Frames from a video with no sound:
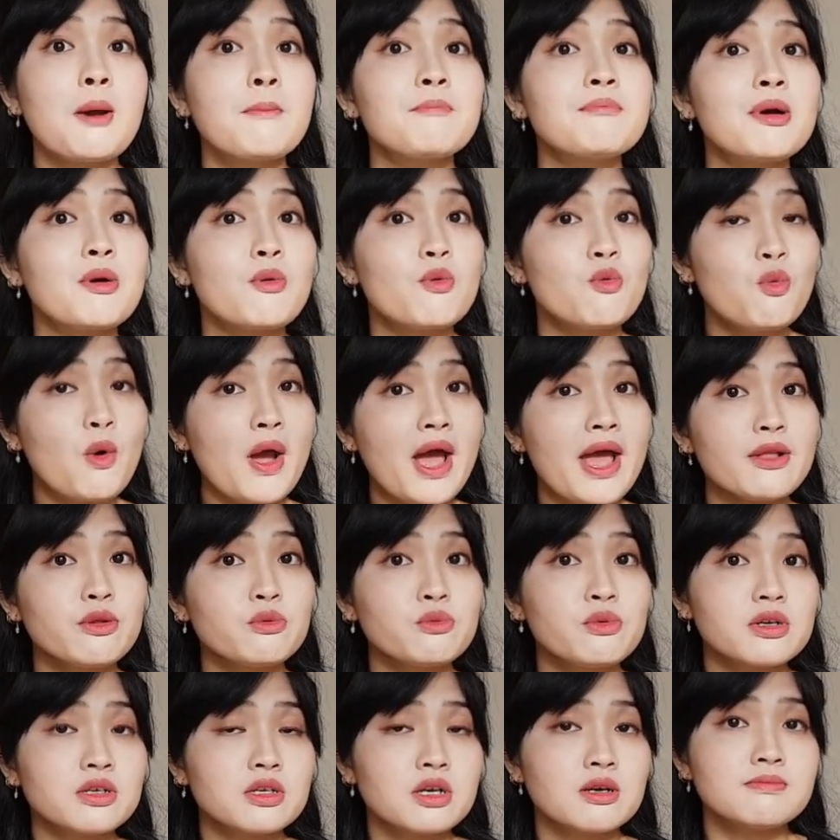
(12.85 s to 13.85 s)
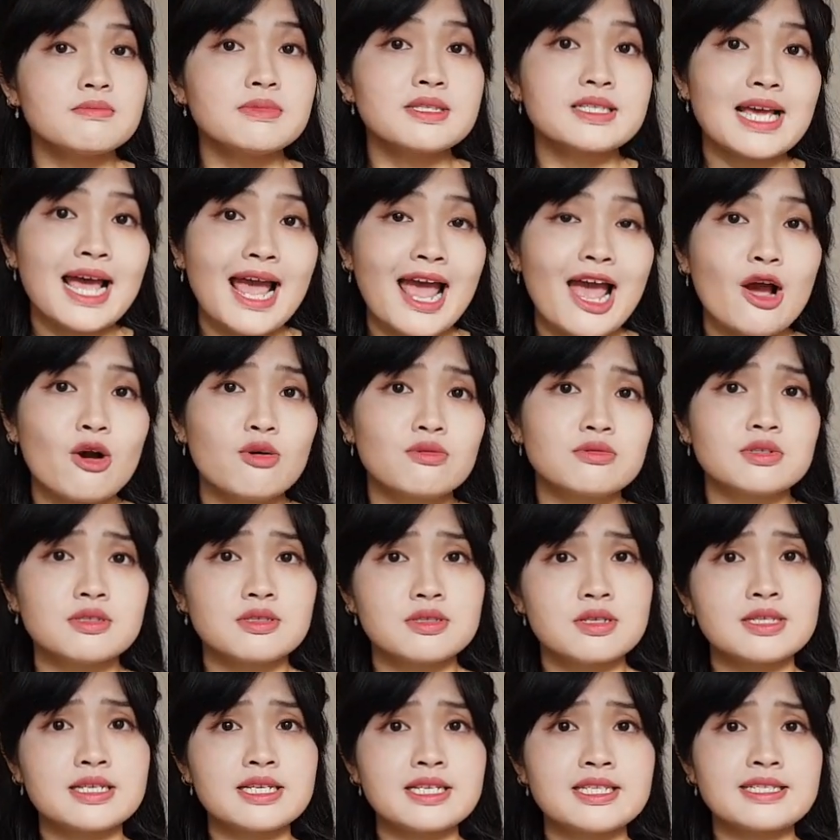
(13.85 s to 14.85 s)
but when we come down to
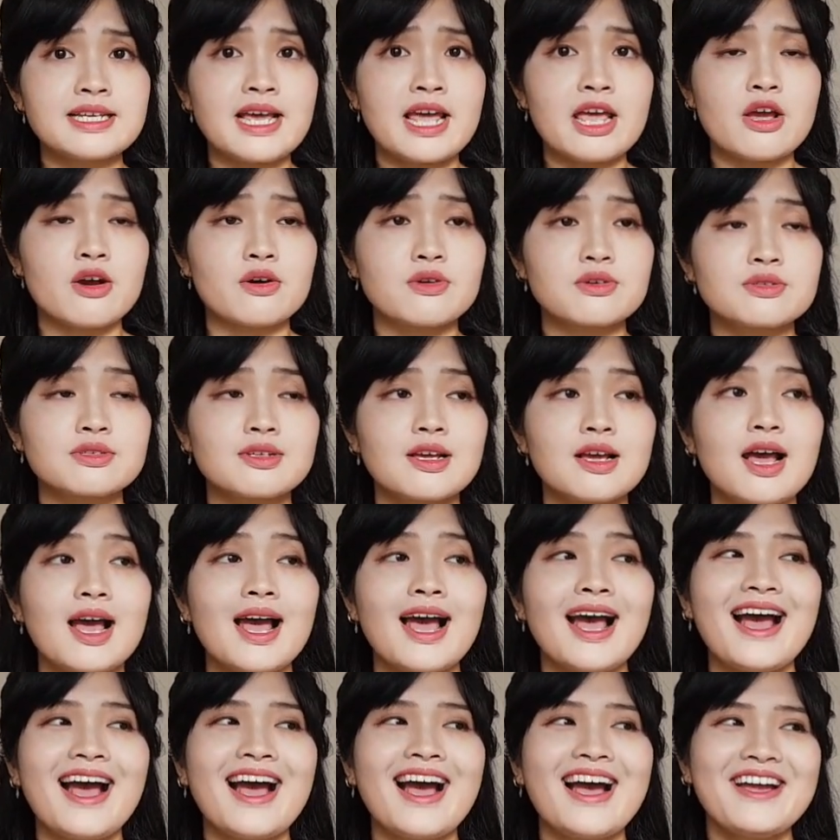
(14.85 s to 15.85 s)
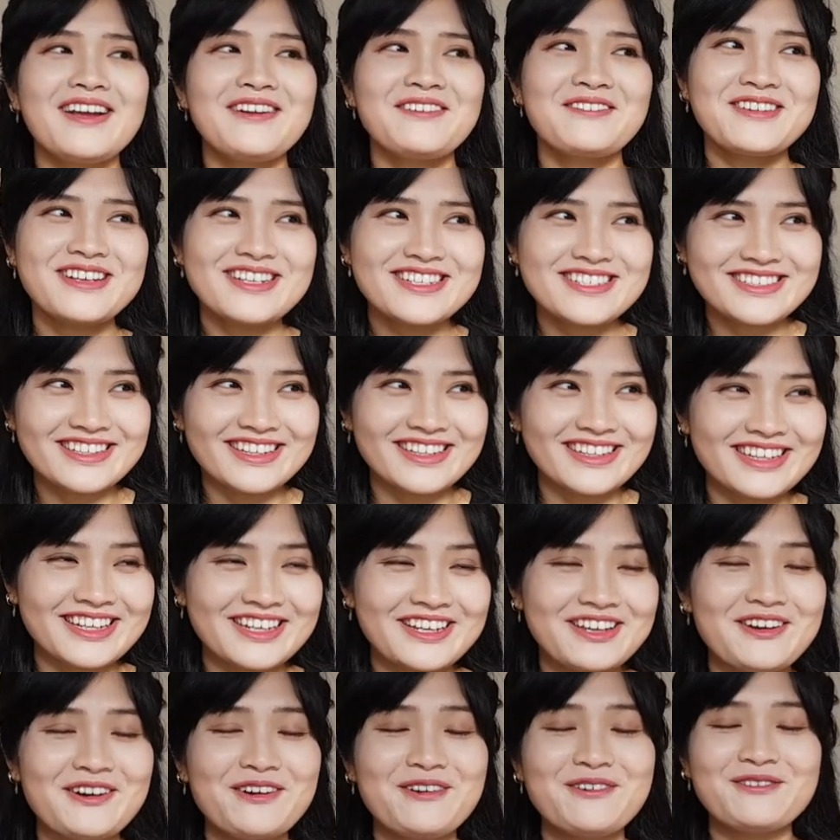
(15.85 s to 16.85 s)
the details, I
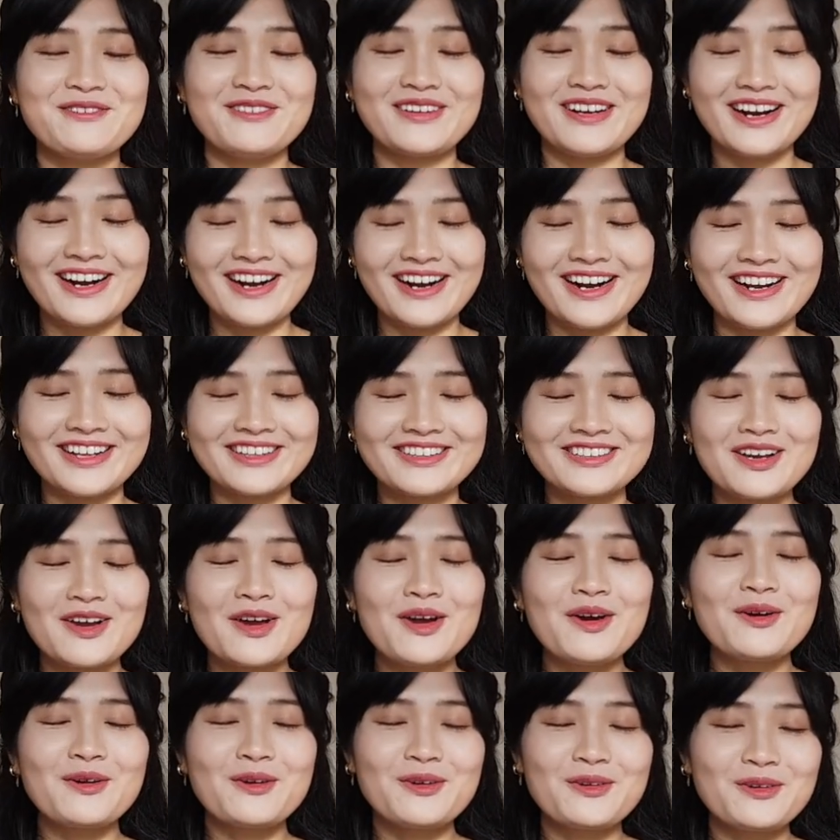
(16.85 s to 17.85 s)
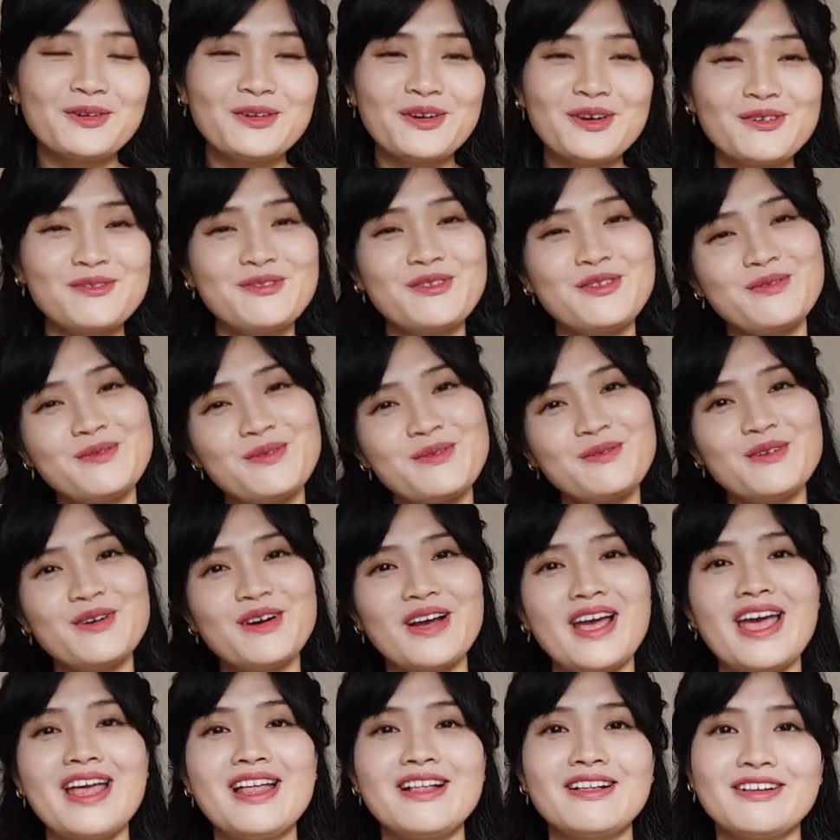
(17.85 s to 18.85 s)
recently overheard quite a few people
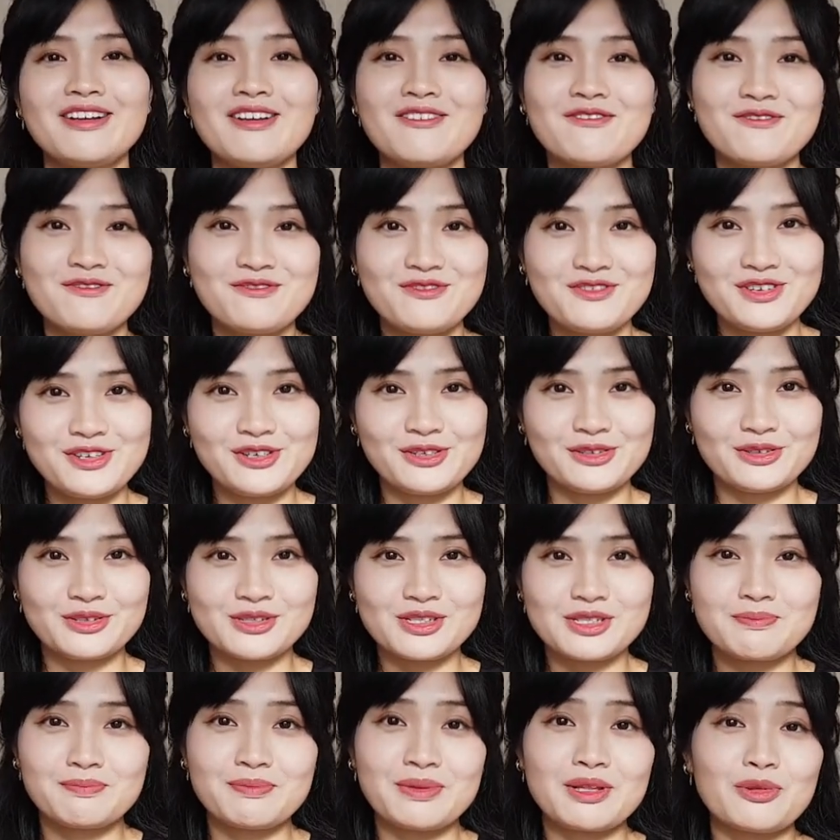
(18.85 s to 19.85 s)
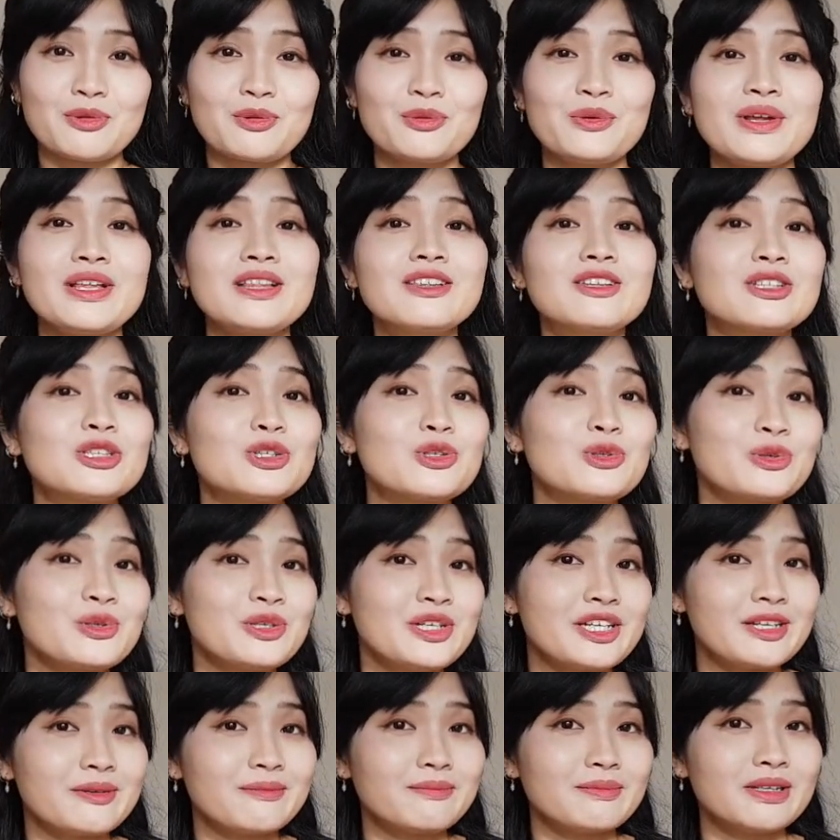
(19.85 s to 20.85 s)
getting confused between the
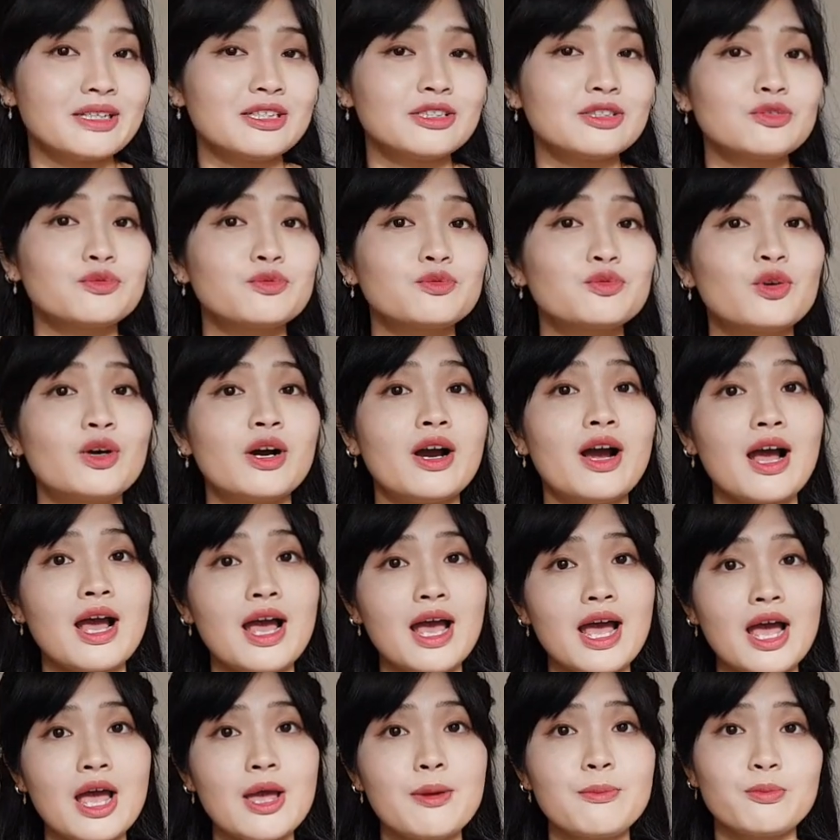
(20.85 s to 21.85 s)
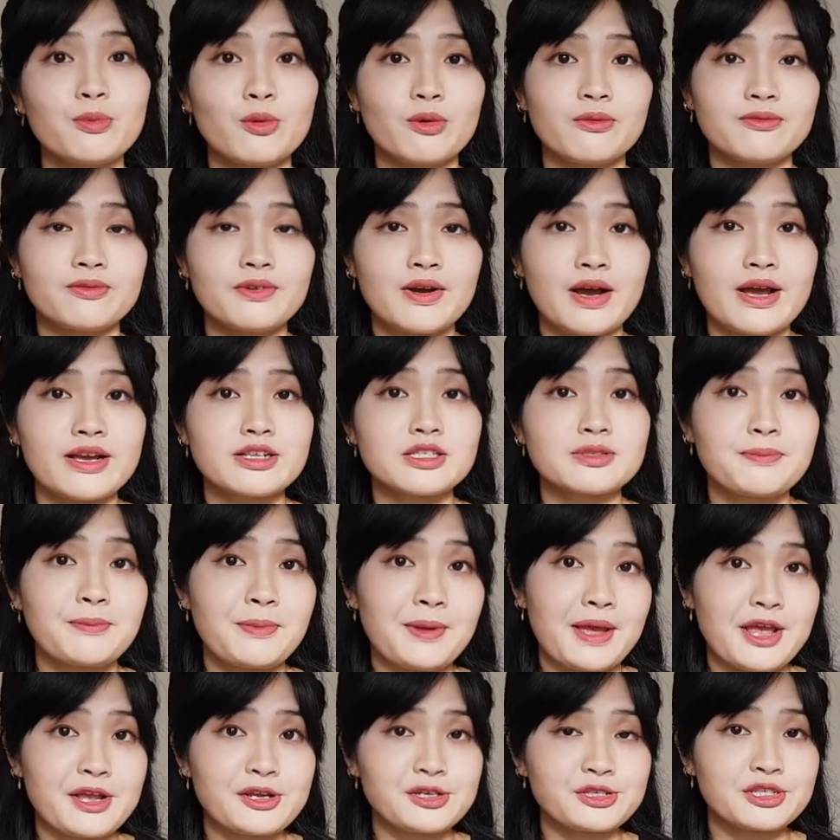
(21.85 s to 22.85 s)
treatment for a high-profile
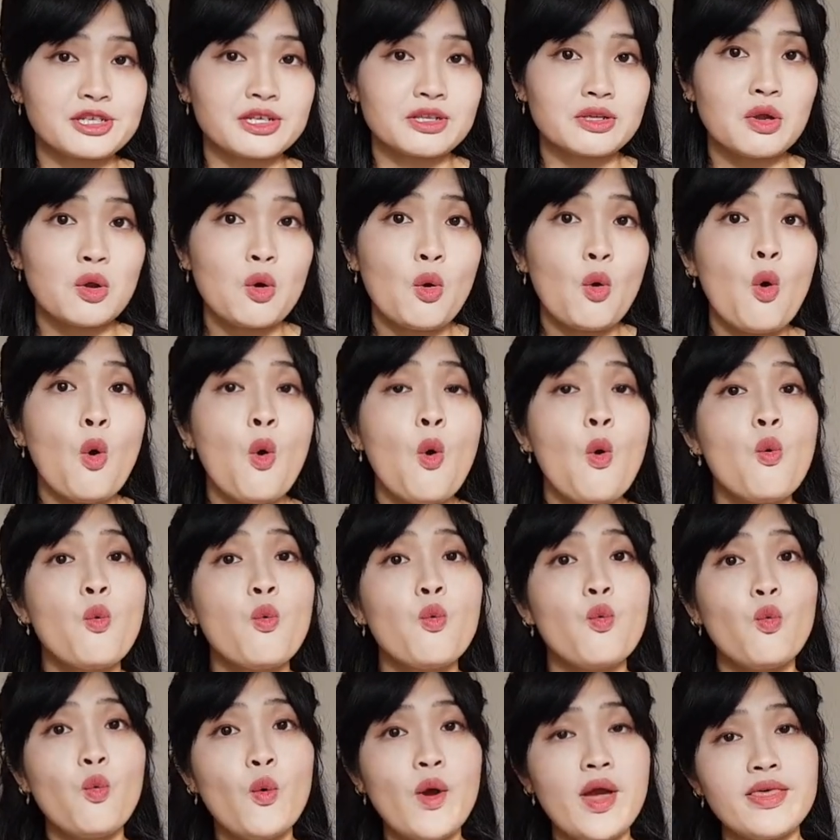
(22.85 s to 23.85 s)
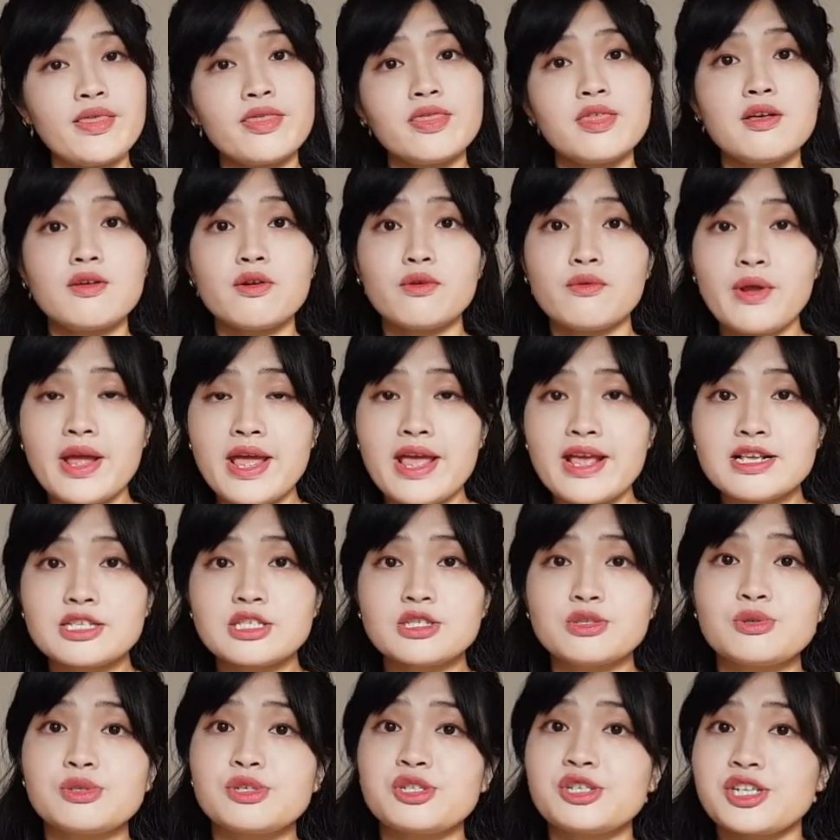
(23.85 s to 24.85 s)
patient with the race
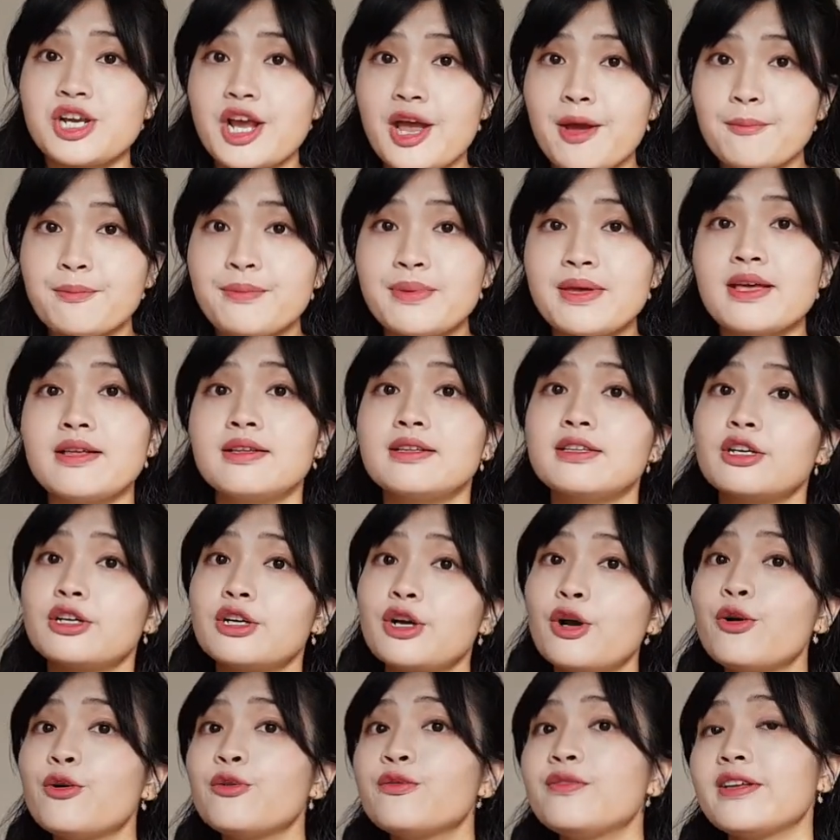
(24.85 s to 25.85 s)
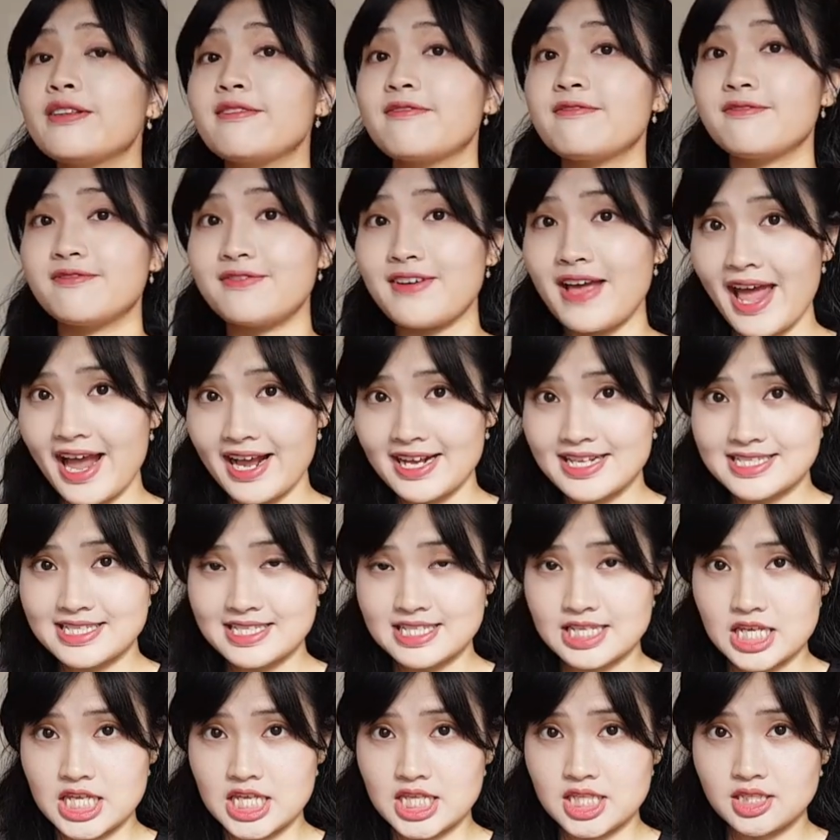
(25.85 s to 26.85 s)
to champion the COVID
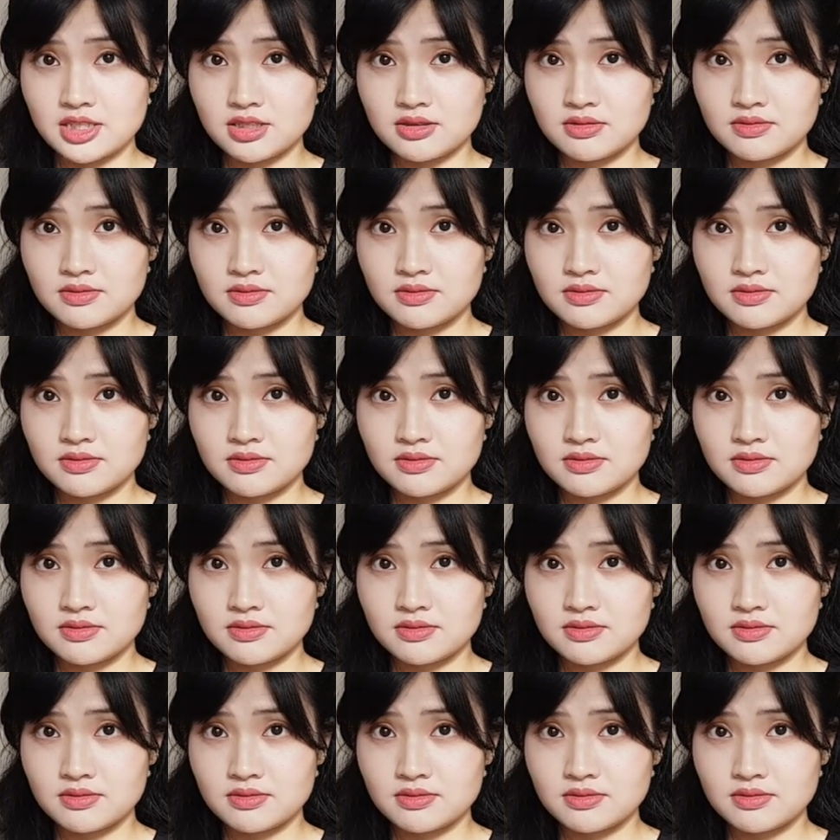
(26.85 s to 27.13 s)
vaccine.